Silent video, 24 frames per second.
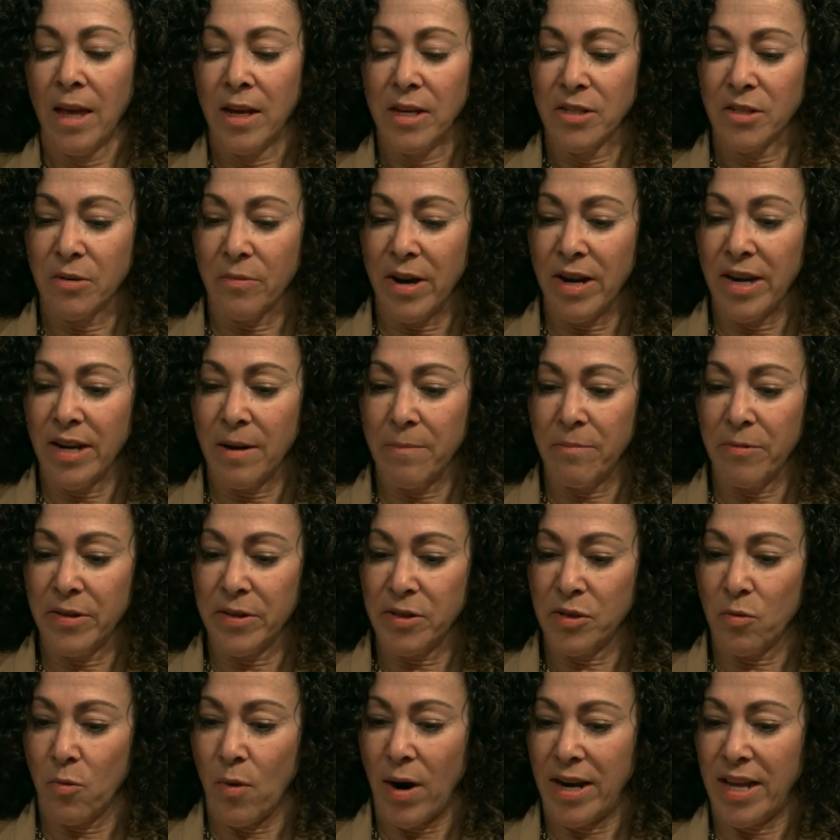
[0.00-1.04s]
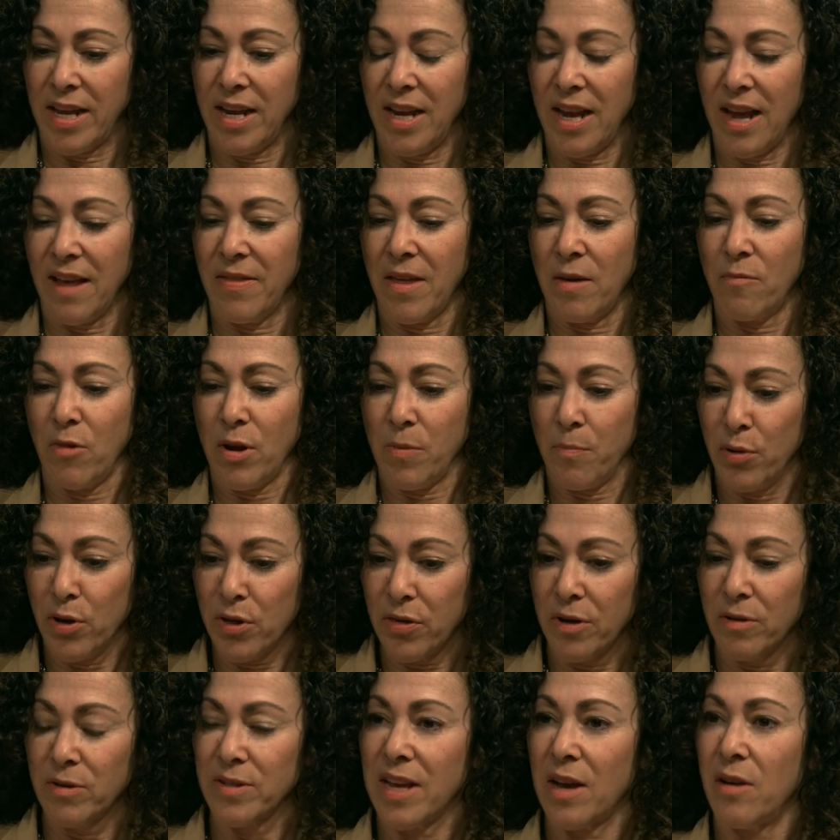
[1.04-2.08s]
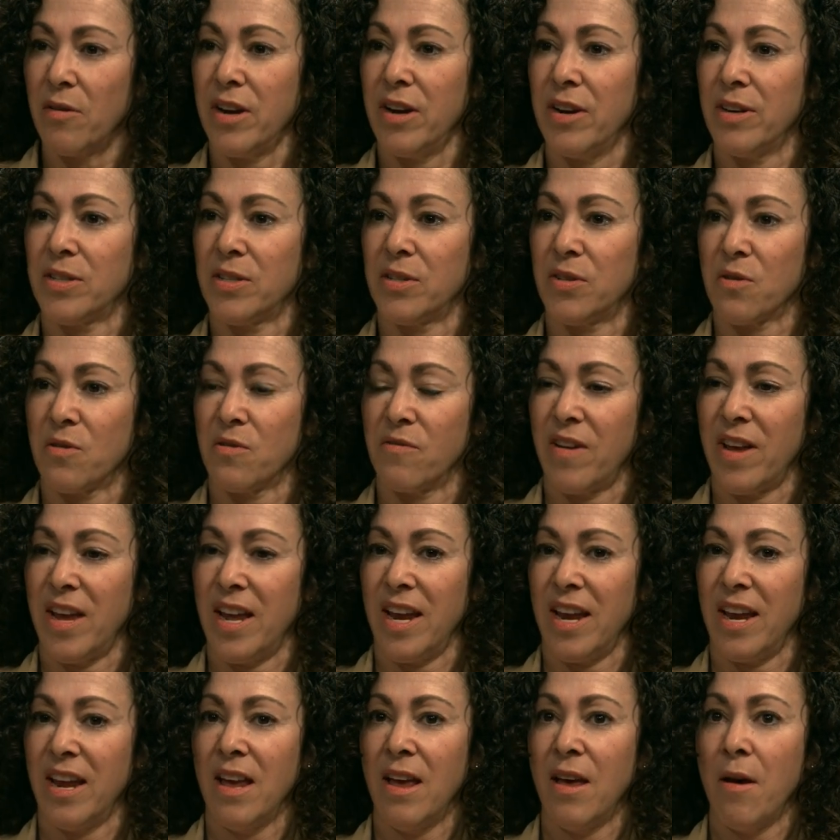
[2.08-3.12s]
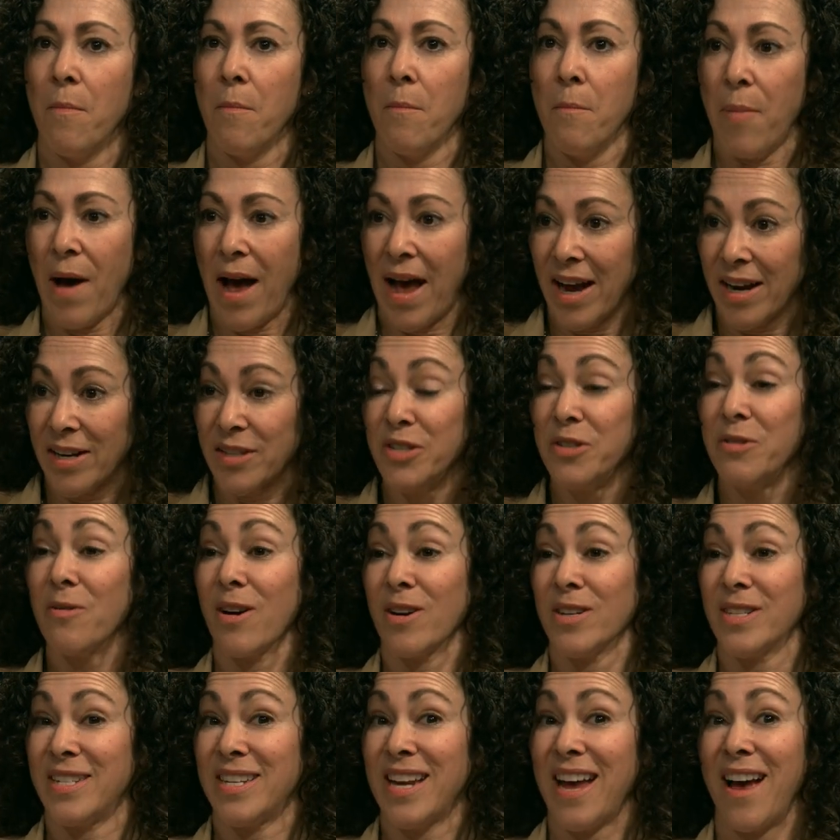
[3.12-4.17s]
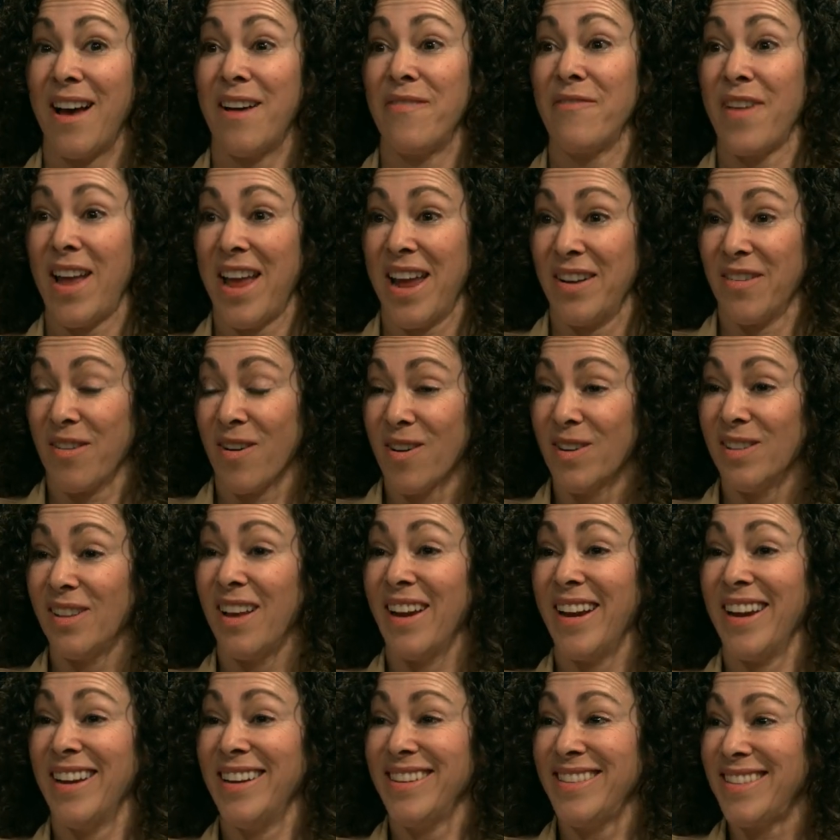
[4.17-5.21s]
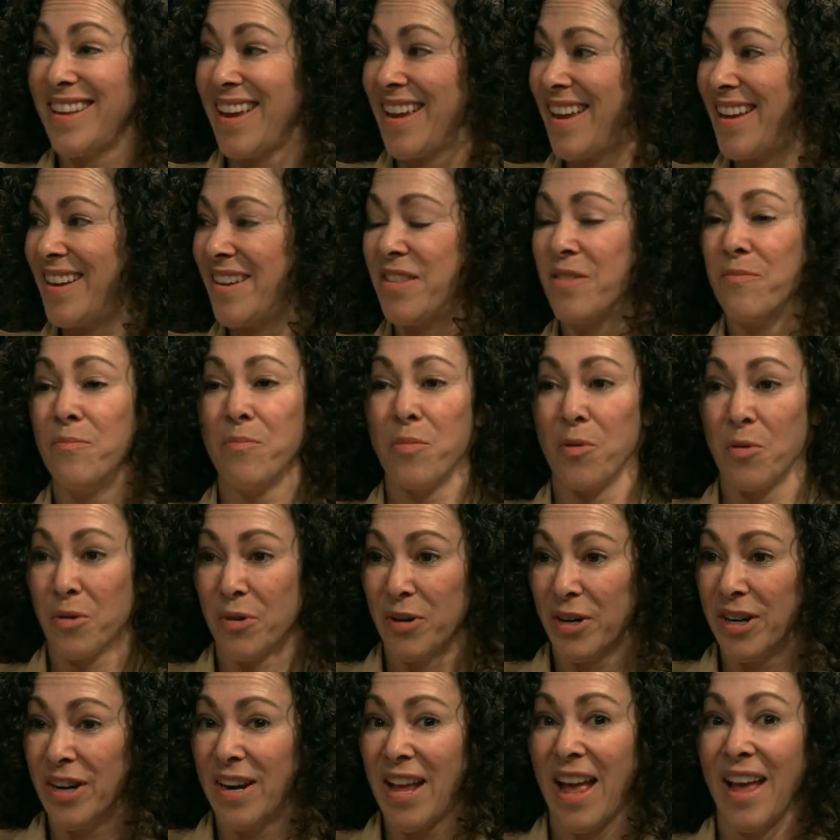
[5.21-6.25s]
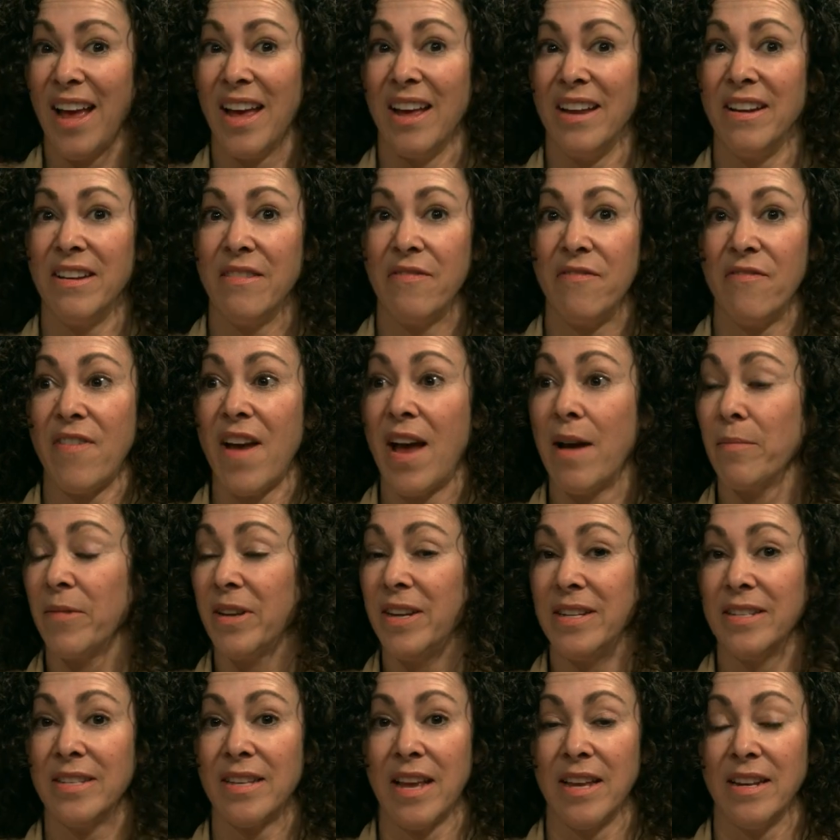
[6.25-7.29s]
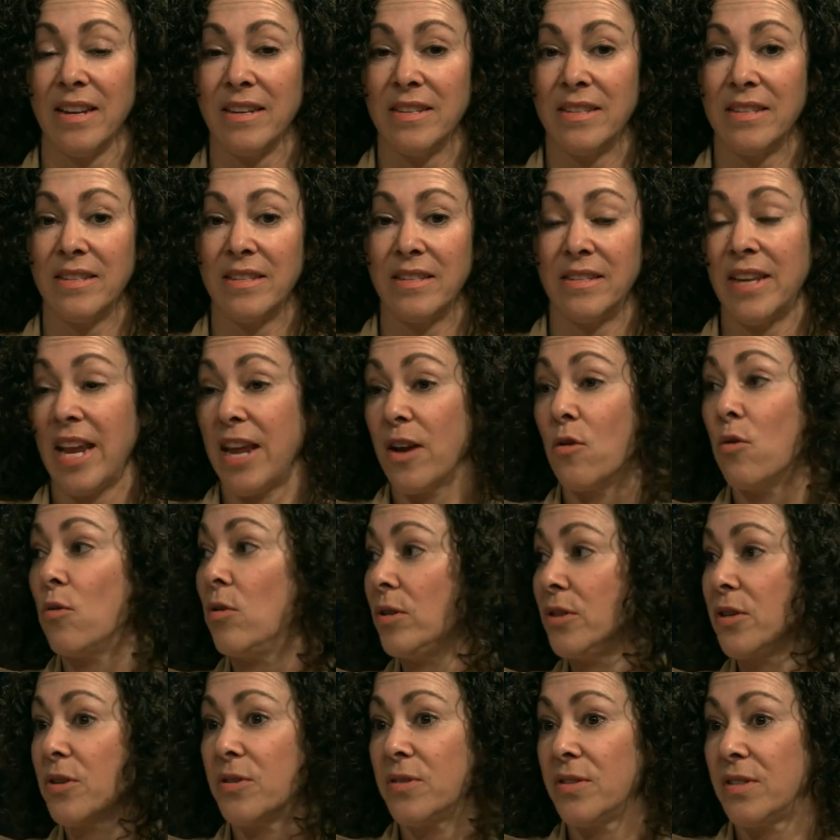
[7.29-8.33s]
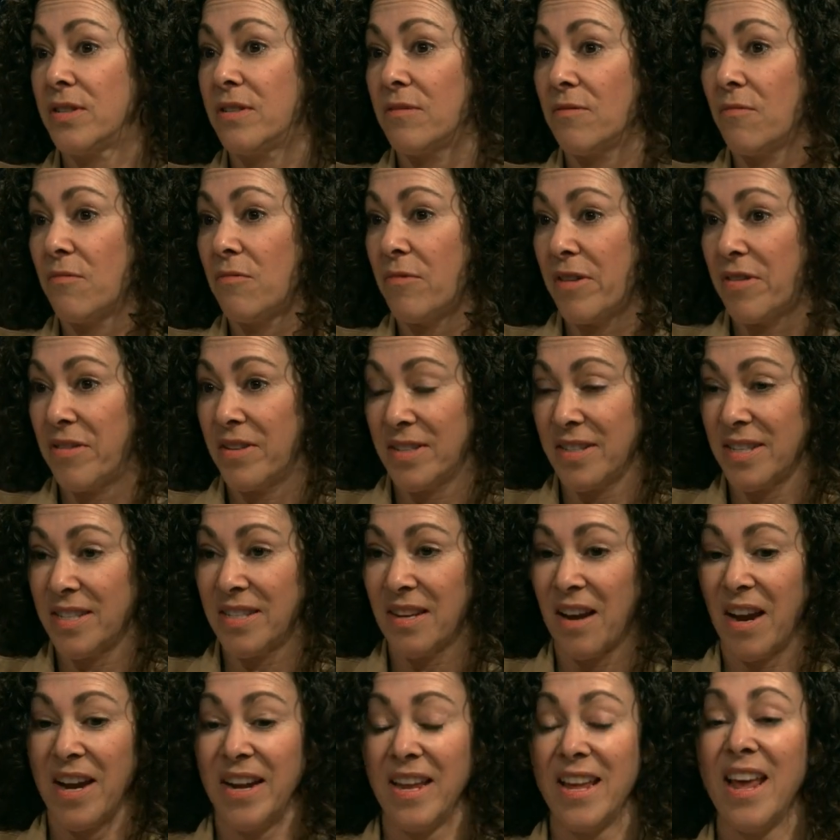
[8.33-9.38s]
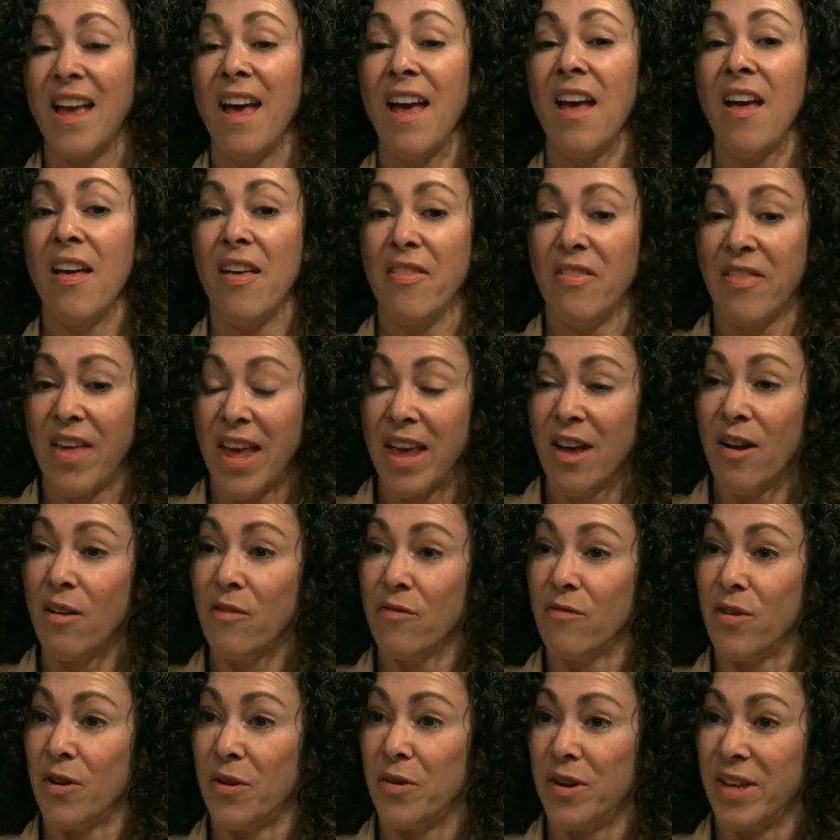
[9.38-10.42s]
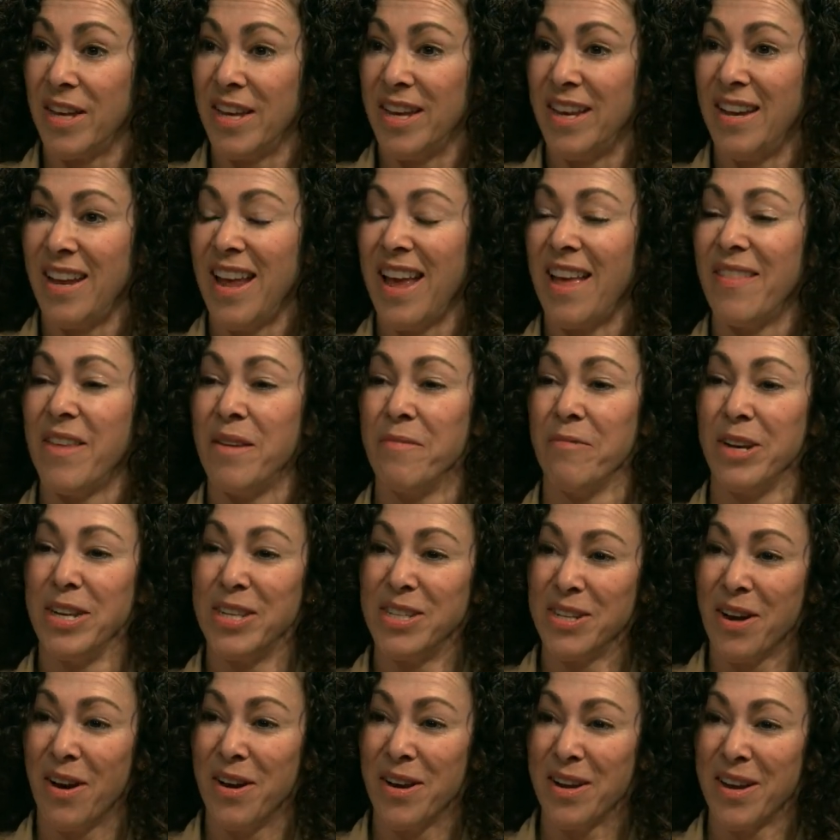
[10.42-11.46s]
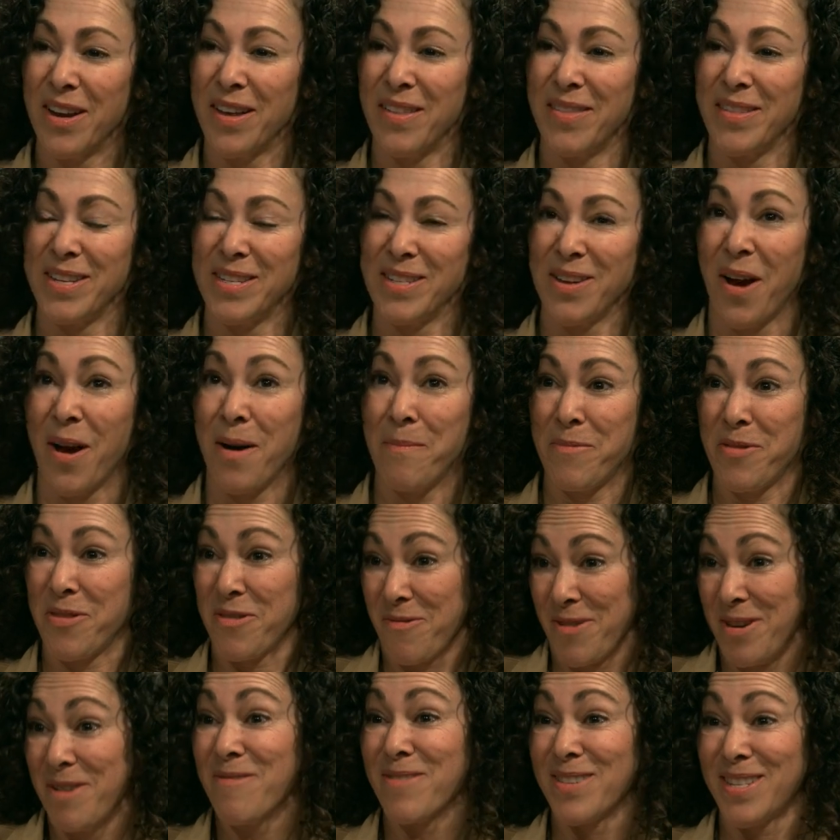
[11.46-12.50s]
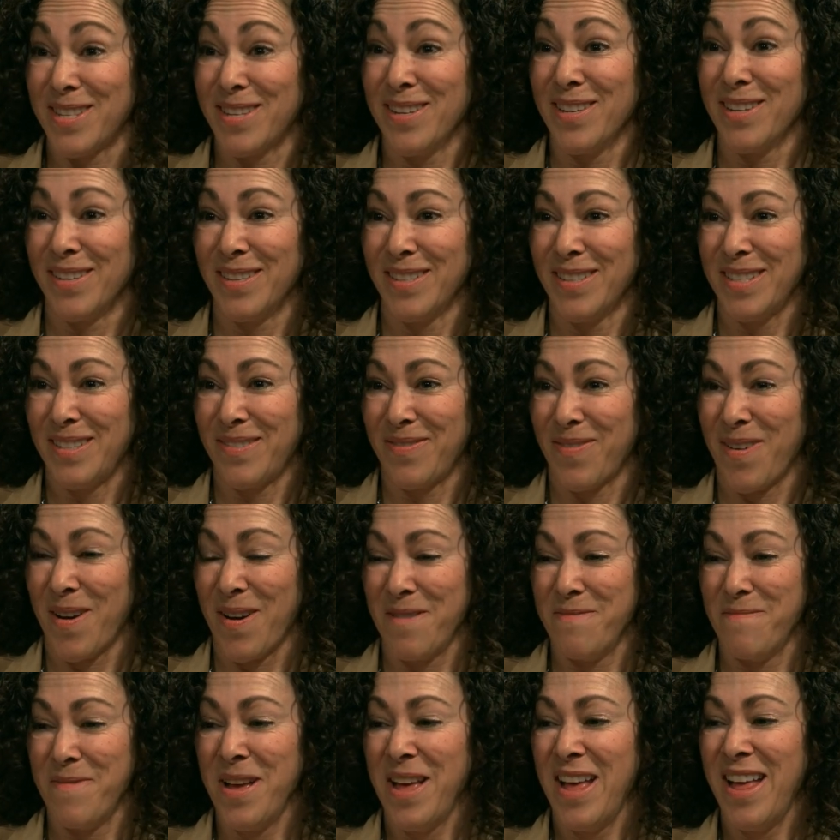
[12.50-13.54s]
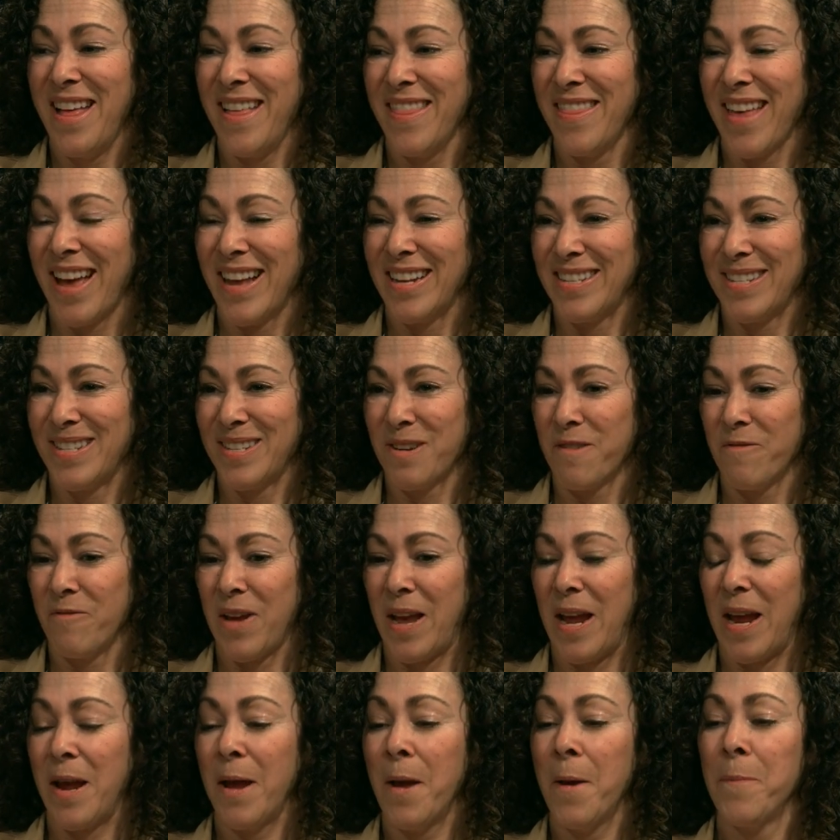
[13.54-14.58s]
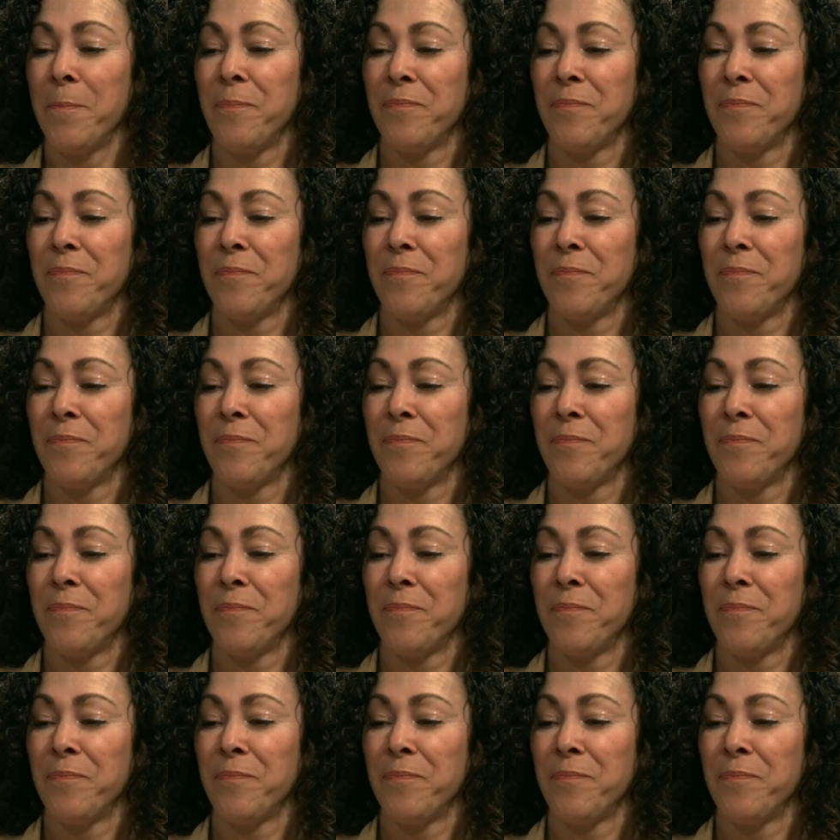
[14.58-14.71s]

So we ended up with 20, and then we put those out in a survey back to our staff and our clients and the board and the families and stakeholders with the society. They all voted, and then we took the top three results from that survey